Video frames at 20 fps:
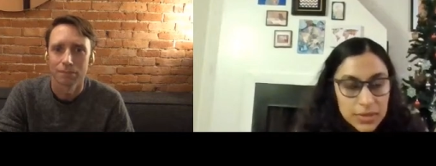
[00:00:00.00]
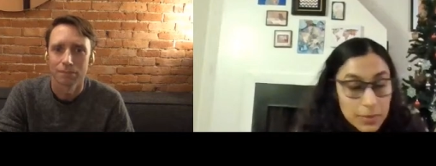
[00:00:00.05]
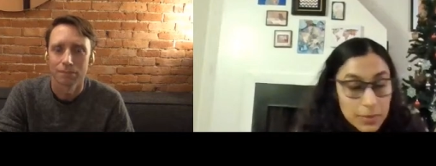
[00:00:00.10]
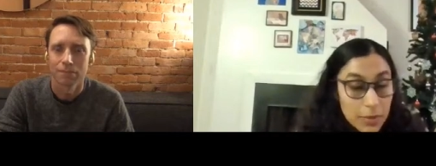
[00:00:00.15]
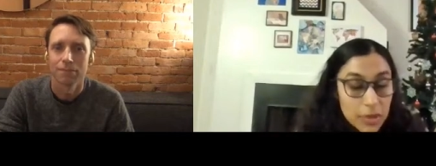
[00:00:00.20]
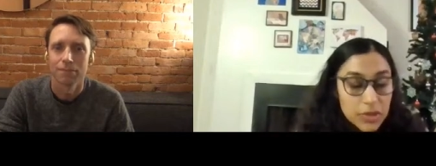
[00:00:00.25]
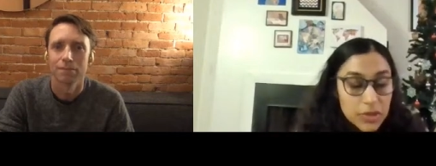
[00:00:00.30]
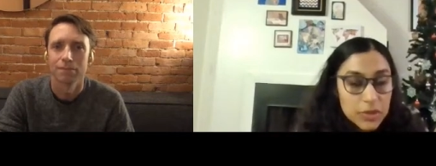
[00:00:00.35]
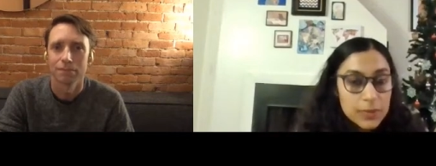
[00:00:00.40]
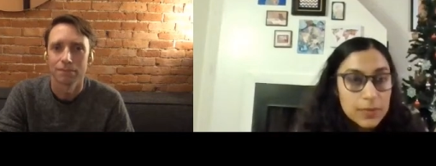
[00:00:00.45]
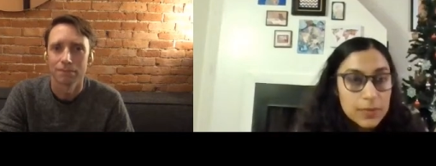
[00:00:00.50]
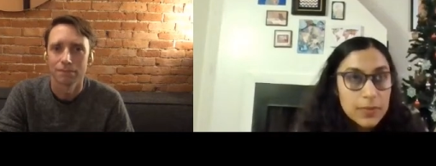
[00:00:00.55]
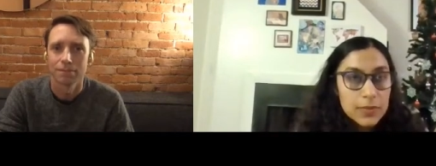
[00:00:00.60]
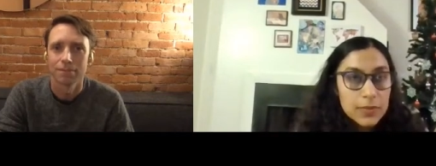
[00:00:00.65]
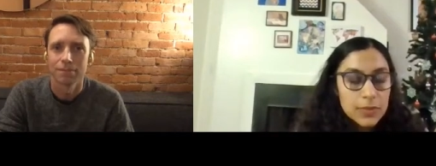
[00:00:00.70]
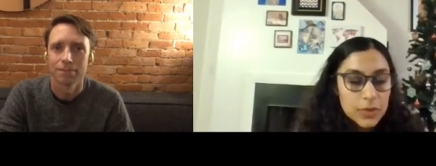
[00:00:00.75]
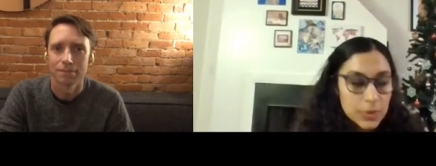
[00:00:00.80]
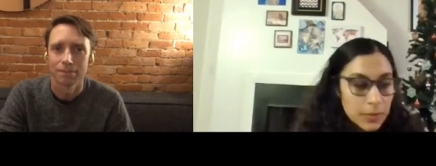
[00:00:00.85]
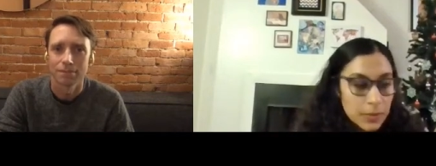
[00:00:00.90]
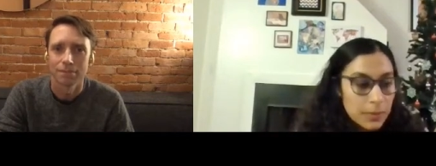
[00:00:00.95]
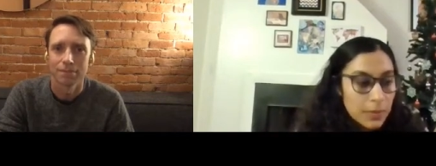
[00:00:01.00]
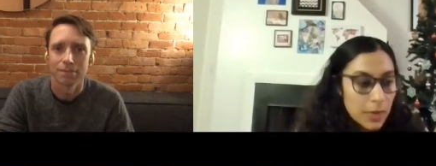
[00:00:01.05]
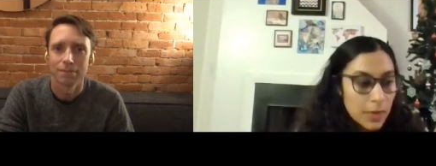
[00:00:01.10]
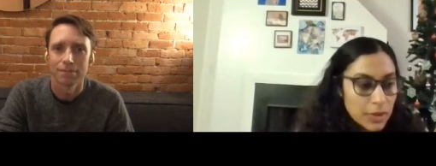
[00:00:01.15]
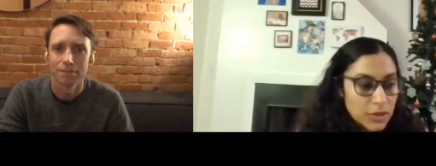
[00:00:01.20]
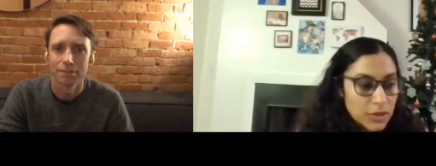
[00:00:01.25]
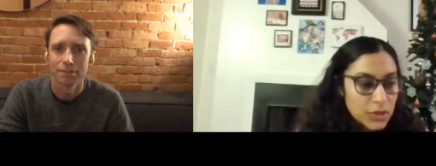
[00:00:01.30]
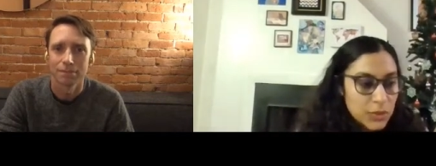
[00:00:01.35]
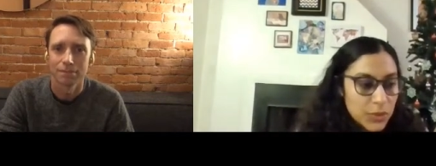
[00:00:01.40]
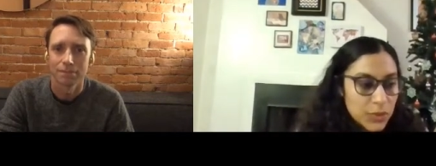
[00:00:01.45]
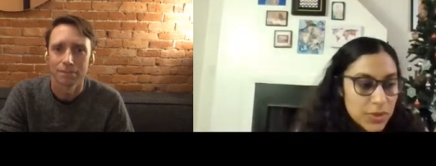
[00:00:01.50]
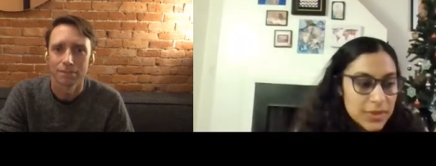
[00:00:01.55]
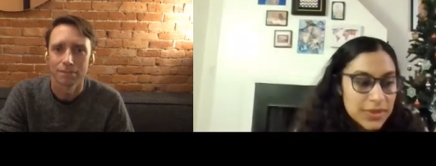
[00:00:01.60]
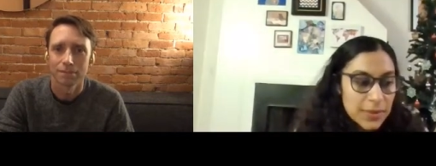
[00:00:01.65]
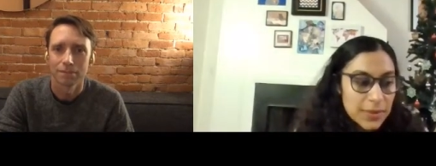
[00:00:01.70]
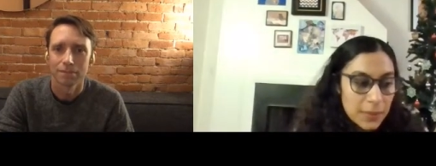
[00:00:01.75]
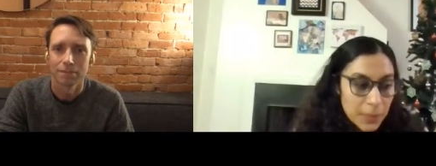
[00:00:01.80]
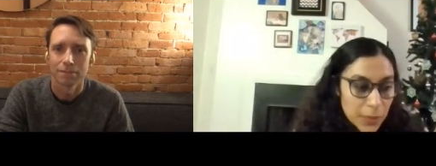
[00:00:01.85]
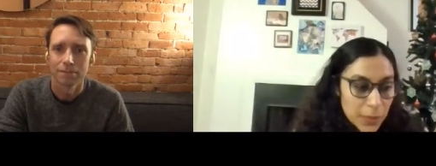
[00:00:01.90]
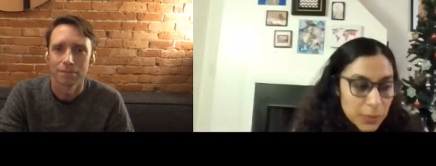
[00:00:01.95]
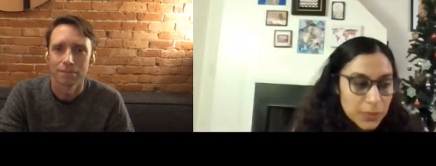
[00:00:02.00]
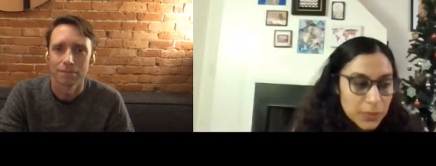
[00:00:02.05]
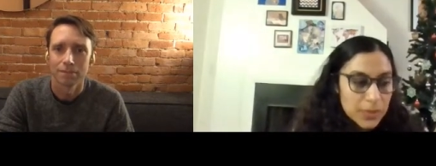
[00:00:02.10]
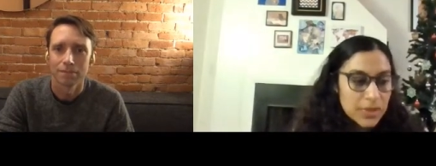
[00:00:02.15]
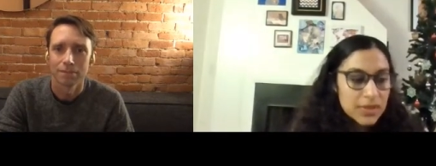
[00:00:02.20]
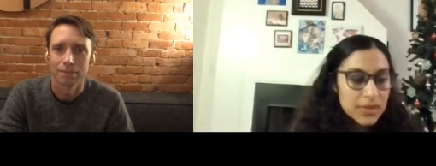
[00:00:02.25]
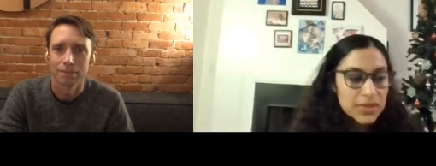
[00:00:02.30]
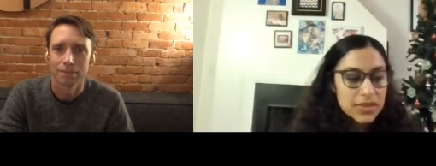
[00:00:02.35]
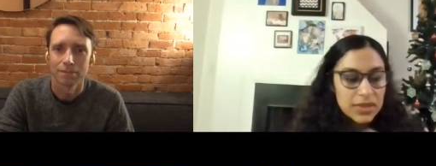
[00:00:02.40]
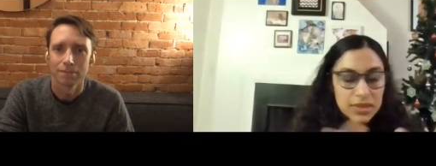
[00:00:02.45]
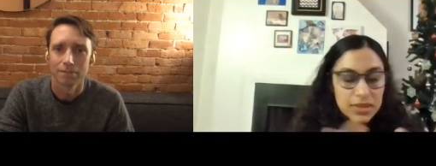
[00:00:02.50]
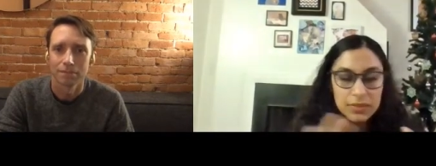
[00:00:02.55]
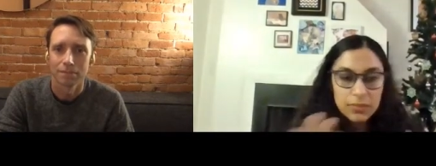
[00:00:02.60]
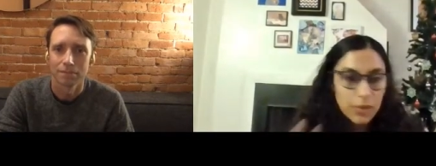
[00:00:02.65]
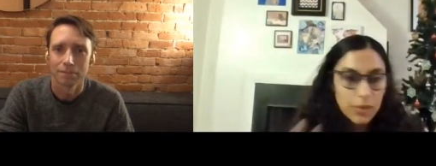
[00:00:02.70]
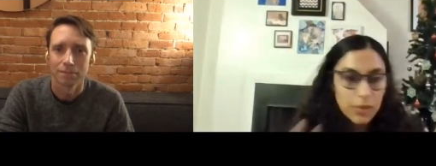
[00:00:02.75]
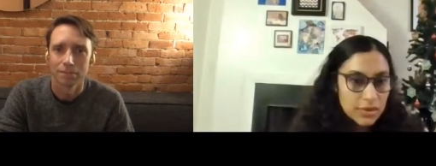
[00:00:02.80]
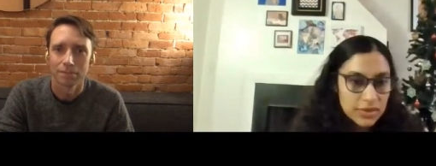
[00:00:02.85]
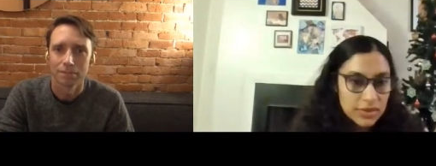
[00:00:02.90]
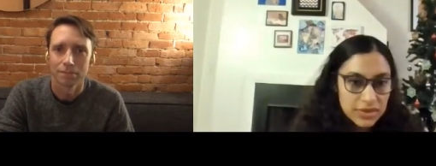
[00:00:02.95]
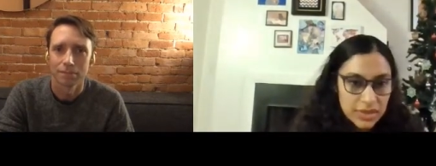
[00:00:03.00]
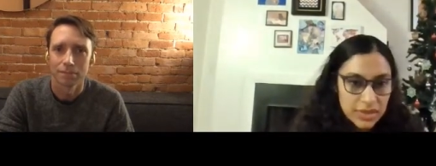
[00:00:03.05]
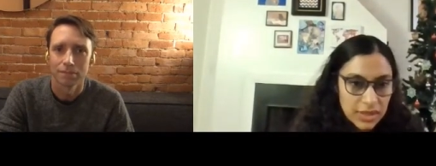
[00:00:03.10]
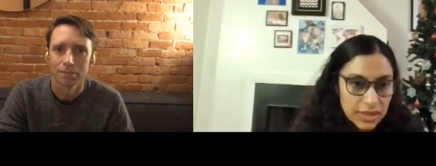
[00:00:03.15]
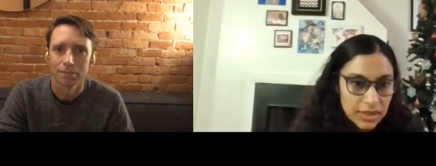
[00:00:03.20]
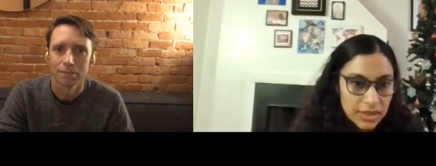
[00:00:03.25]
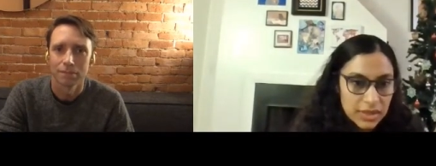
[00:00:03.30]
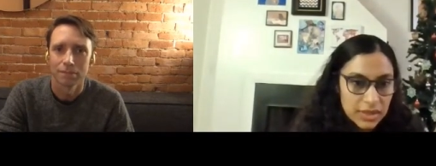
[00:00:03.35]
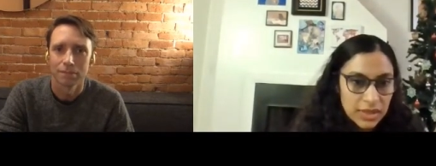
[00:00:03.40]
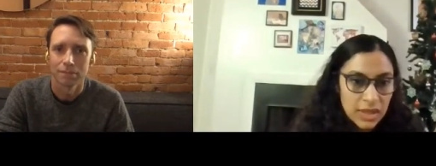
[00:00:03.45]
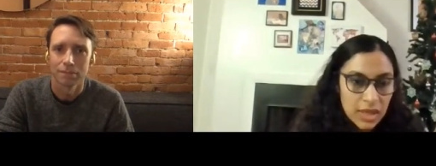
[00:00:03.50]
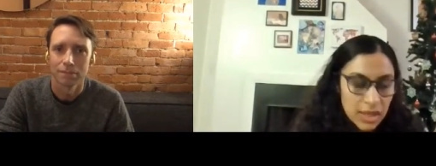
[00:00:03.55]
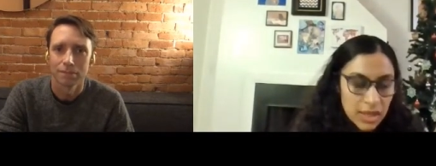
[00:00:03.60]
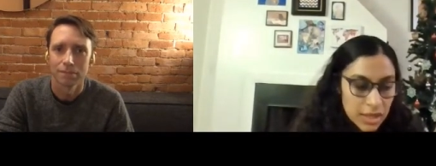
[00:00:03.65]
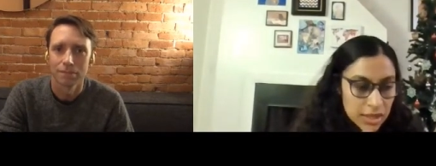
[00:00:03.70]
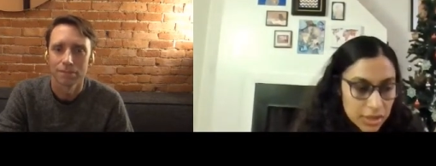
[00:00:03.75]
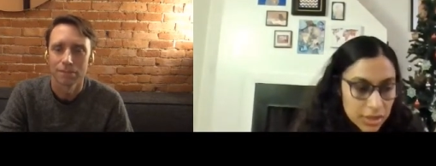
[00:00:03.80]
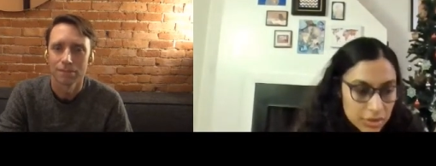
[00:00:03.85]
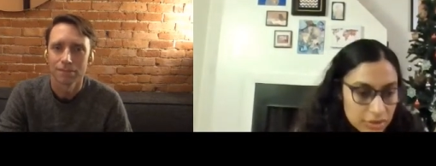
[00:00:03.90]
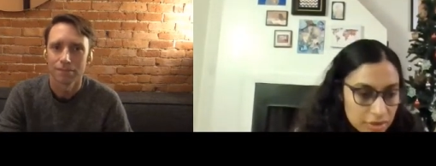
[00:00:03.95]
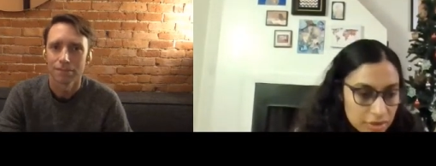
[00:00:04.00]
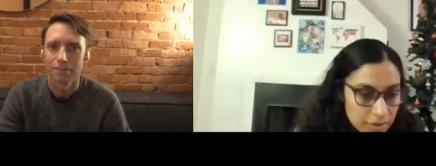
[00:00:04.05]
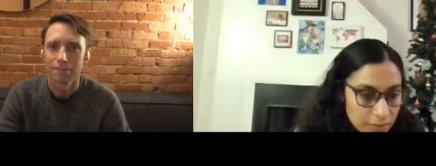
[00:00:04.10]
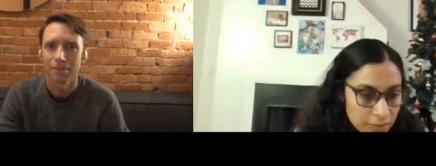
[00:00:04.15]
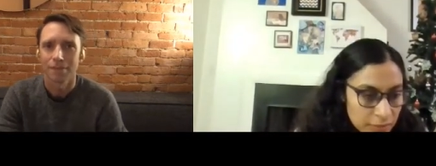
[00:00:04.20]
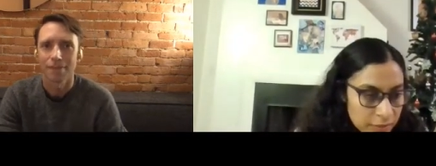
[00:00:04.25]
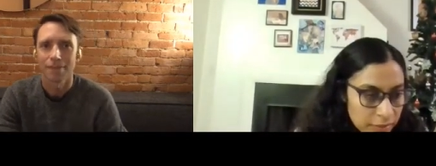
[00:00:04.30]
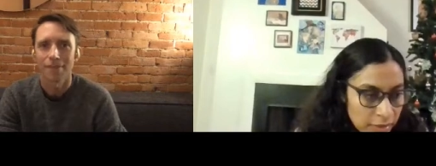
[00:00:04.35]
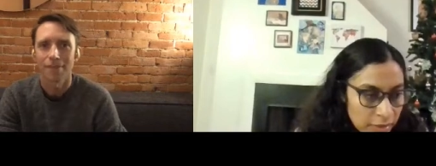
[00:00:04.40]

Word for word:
Speaker 1: tumultu- tumultuous moments in modern day Egypt.